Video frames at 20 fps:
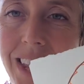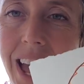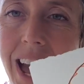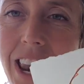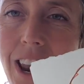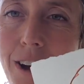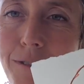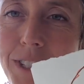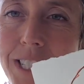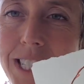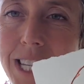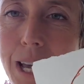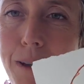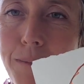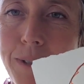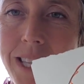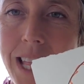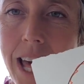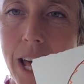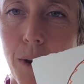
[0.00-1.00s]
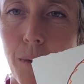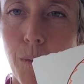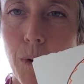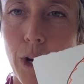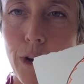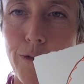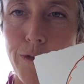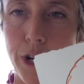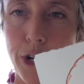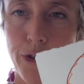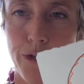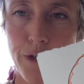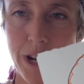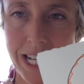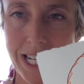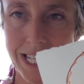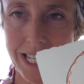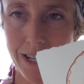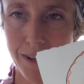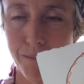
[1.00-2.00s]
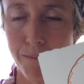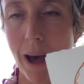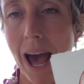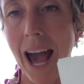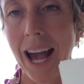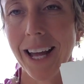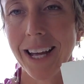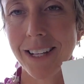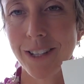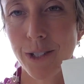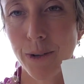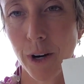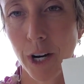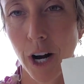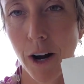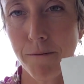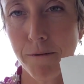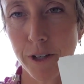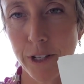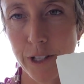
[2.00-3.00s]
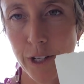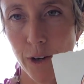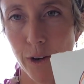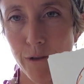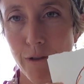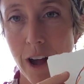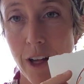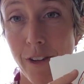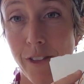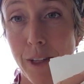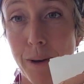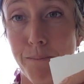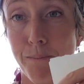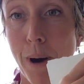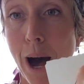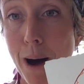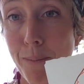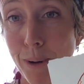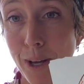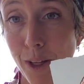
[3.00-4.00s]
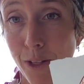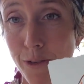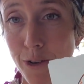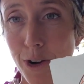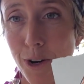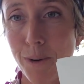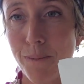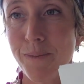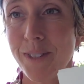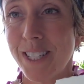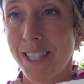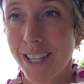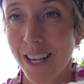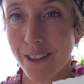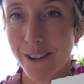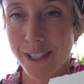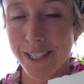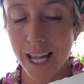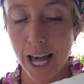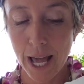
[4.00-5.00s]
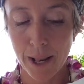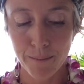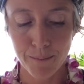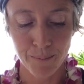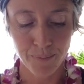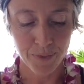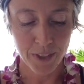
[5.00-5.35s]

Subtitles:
And oftentimes then we'll retreat back to our comfort zone rather than popping through to the other side.